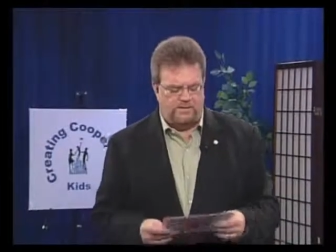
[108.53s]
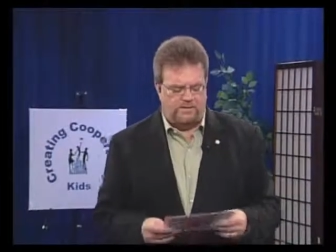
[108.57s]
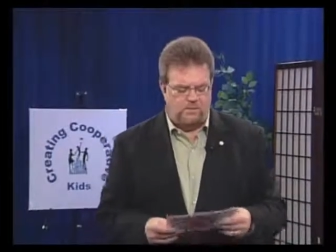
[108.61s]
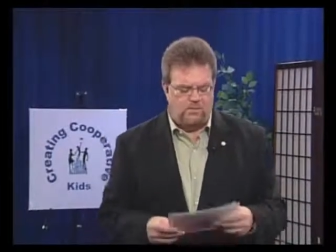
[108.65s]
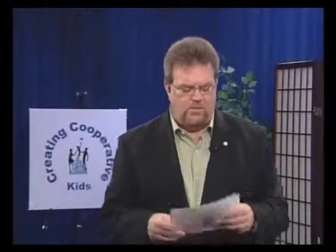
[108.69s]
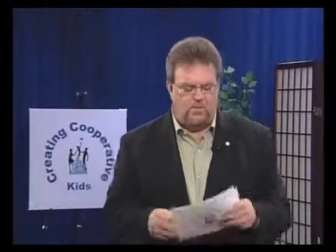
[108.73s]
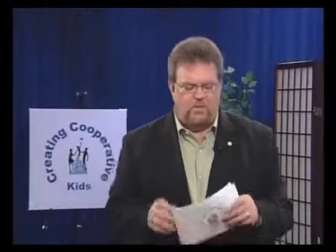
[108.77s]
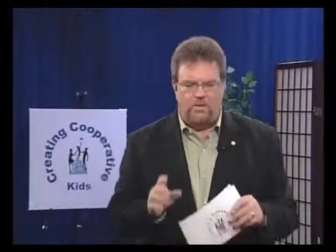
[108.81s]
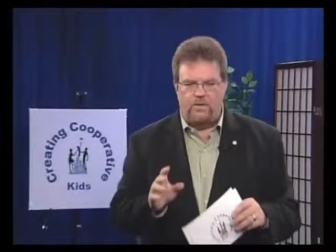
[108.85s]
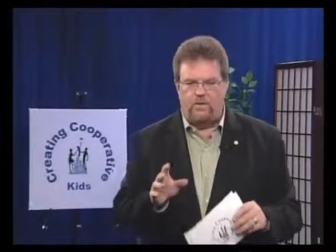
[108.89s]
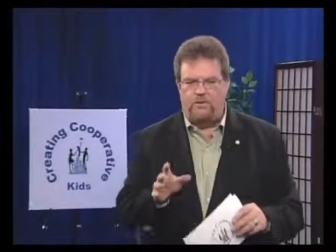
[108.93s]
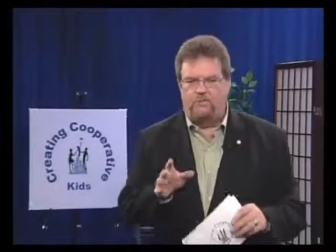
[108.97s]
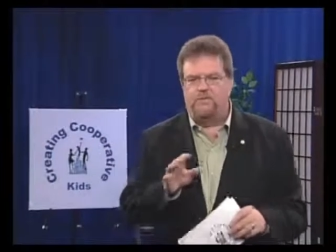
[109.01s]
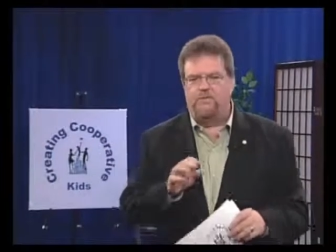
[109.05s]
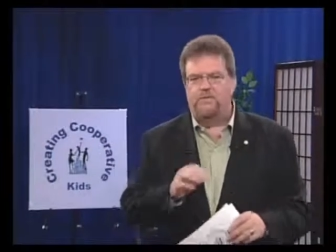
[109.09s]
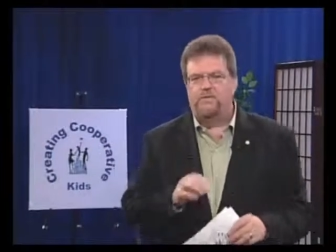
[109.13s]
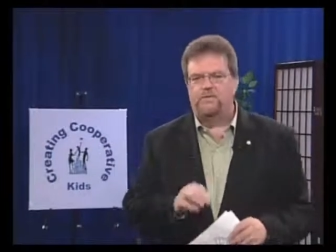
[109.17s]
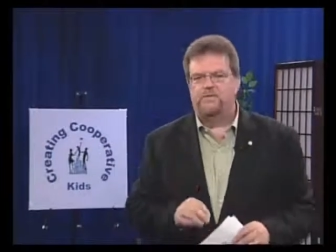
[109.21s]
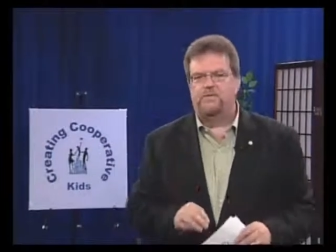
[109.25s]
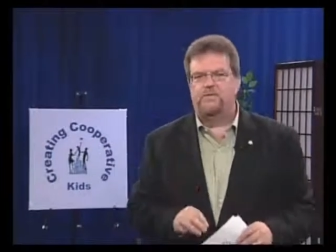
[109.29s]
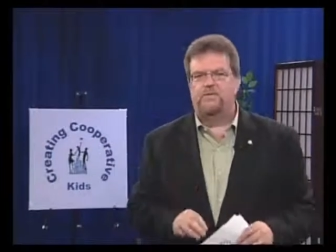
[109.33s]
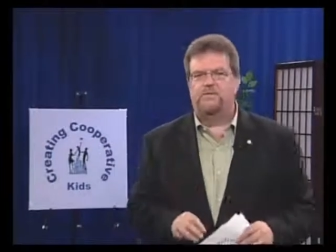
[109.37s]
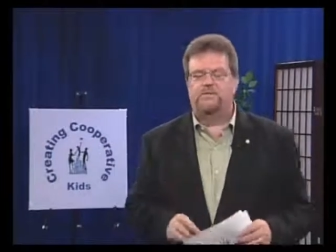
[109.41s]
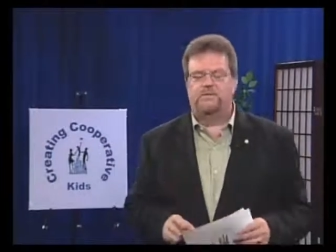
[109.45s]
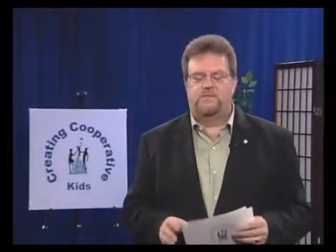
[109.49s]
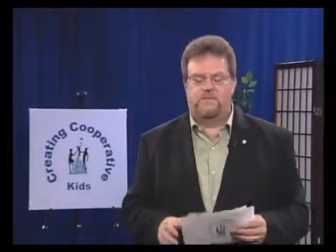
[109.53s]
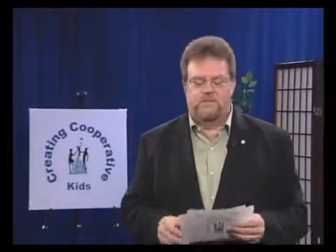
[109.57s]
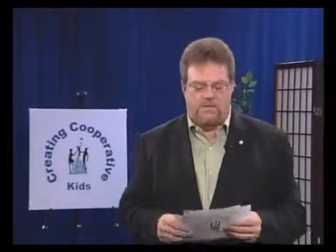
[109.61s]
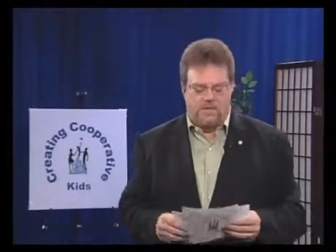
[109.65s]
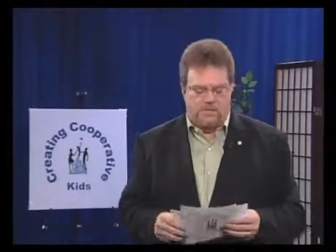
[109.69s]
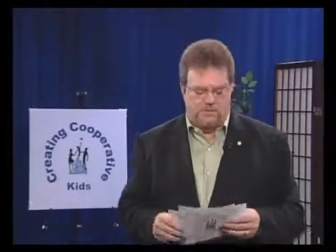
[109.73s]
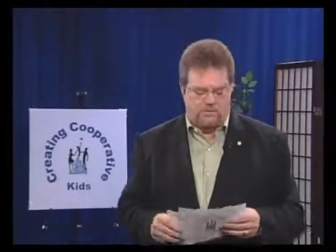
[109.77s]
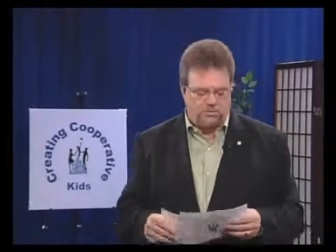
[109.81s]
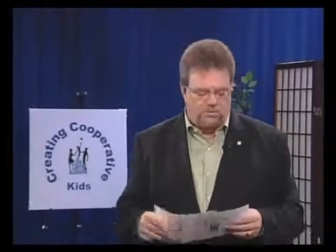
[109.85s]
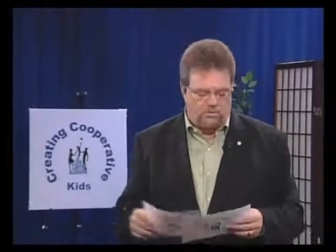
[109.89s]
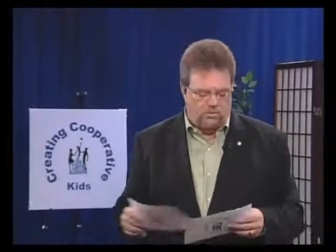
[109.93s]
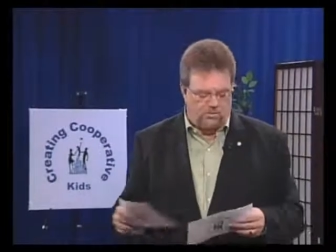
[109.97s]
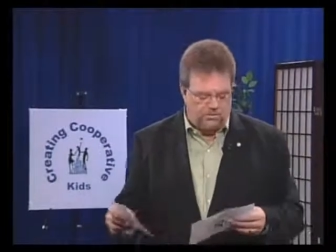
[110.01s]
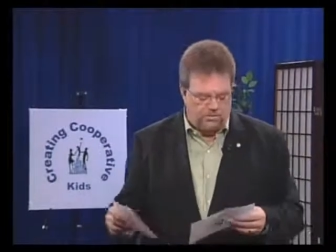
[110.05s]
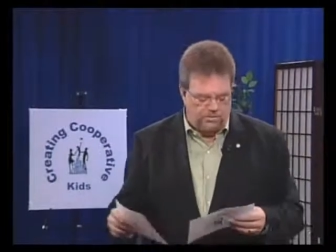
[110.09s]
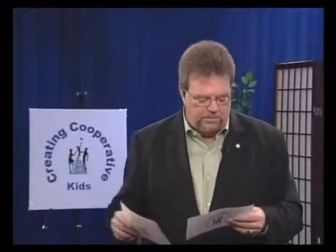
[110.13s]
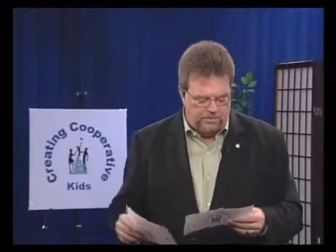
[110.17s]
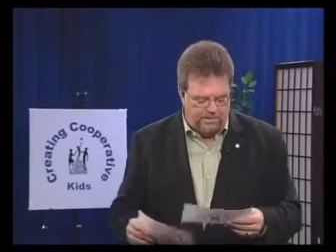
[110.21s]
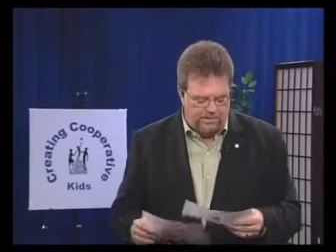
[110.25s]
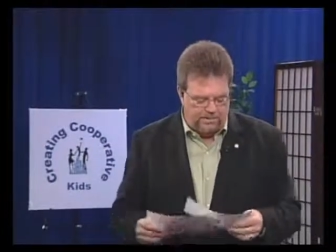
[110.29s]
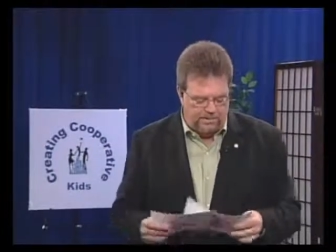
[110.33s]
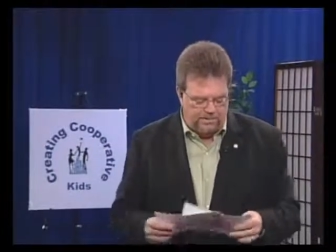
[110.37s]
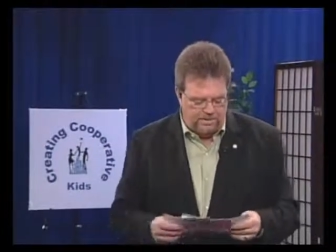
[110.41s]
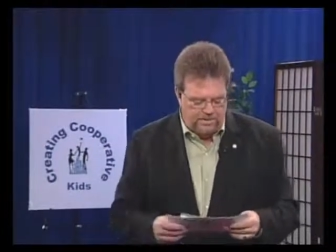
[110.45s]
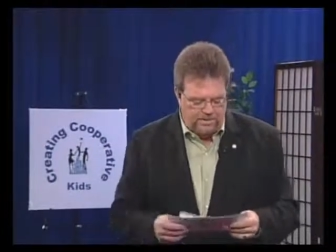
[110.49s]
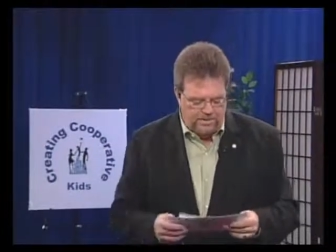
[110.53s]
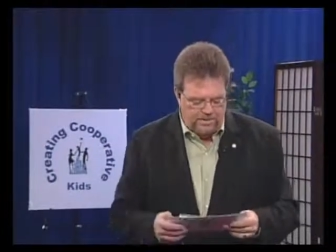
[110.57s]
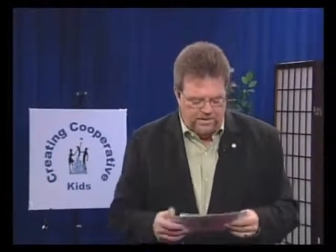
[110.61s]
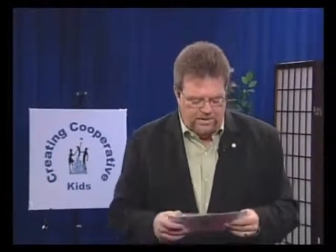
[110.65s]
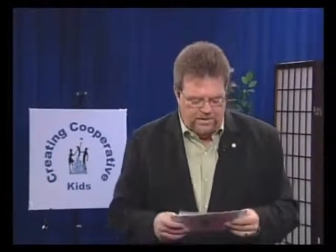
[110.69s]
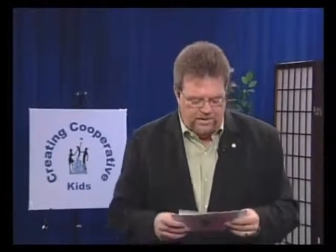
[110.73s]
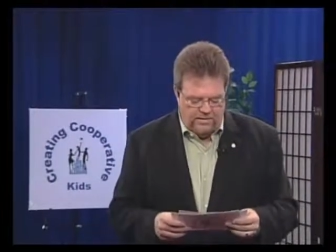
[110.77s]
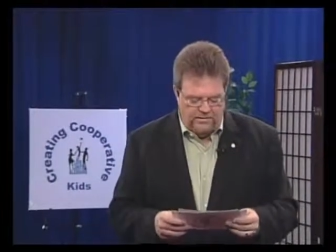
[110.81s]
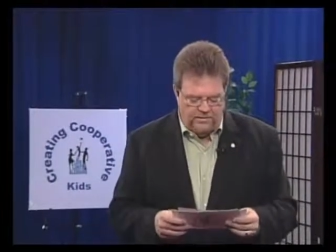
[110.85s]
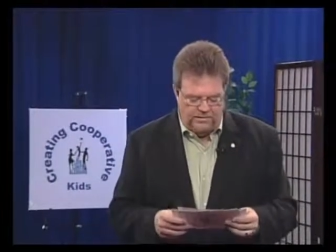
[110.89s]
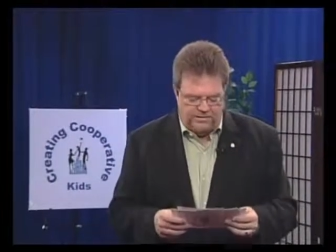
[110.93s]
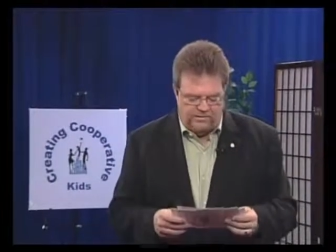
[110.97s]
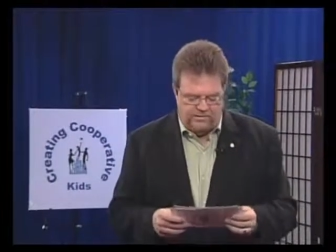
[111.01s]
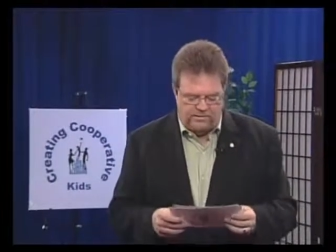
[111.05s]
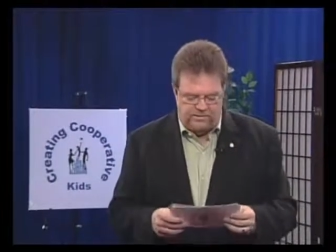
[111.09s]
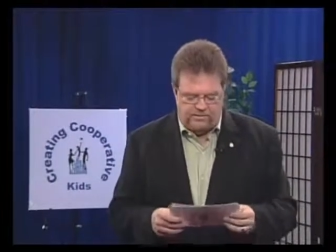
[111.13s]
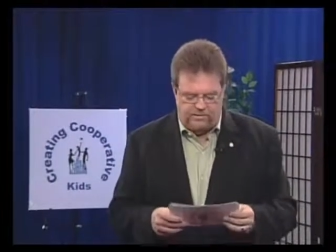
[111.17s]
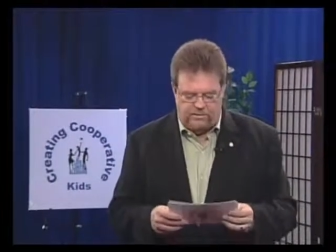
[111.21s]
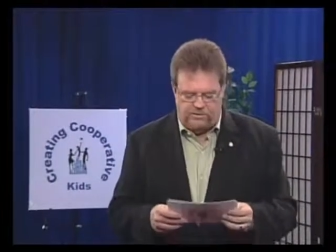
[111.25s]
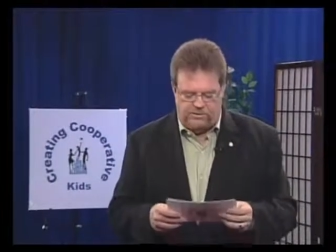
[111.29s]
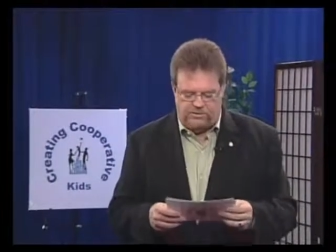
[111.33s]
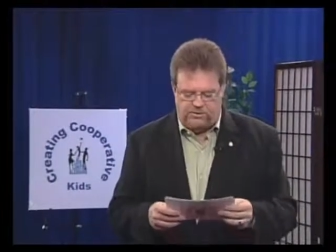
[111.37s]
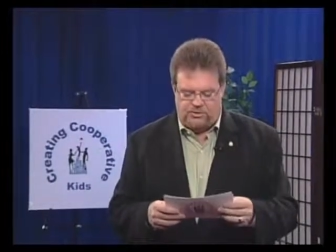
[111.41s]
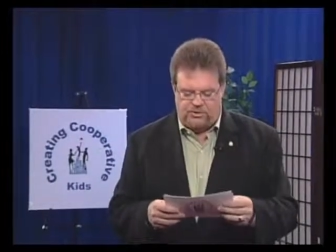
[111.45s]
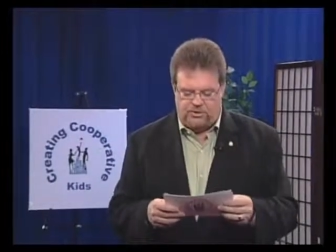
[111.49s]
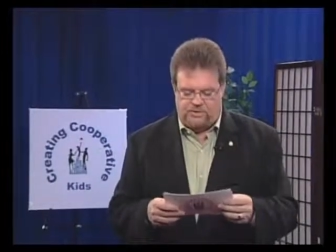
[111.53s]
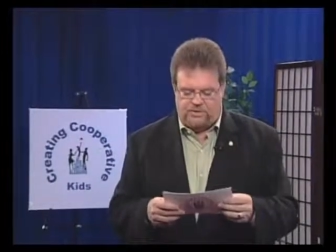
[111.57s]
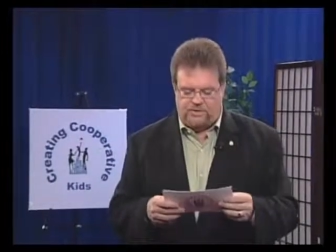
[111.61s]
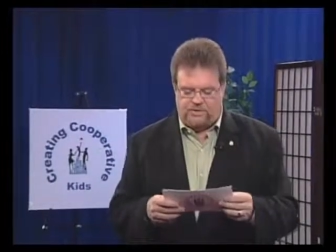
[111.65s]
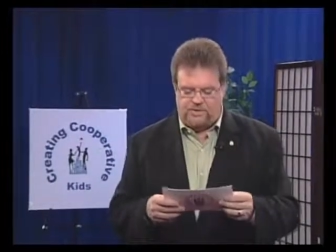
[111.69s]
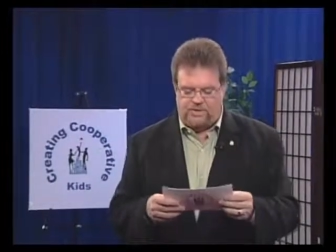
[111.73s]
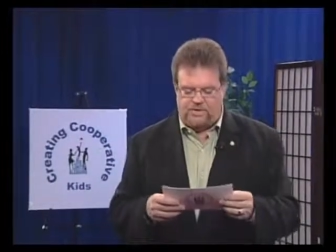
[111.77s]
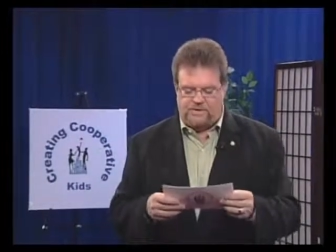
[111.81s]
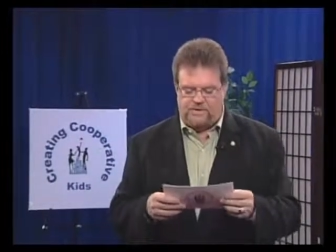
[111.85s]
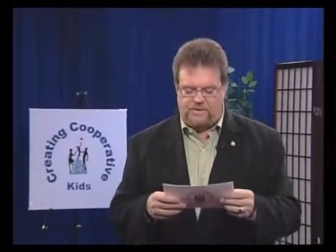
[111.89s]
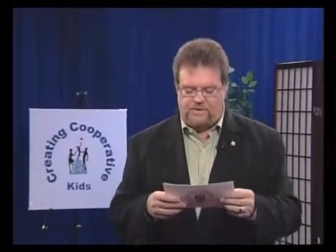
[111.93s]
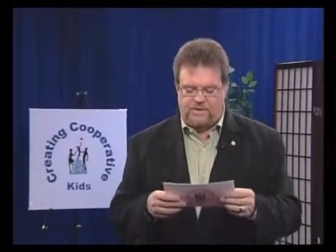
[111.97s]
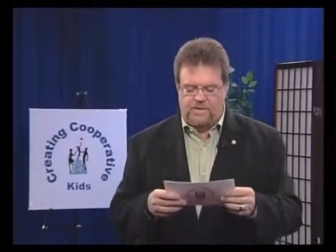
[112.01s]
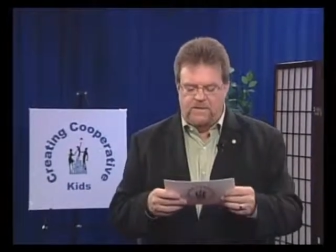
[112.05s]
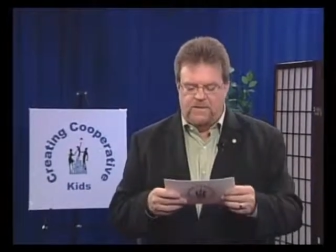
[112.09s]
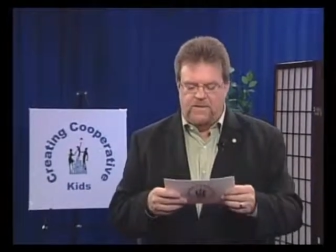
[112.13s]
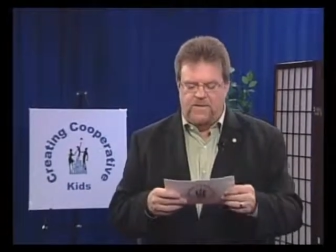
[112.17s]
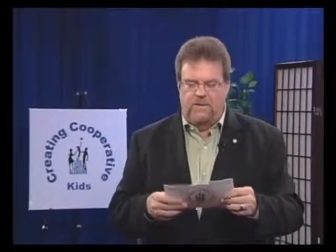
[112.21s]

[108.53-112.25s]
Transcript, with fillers: So one of the first things that I told the parent in this situation is that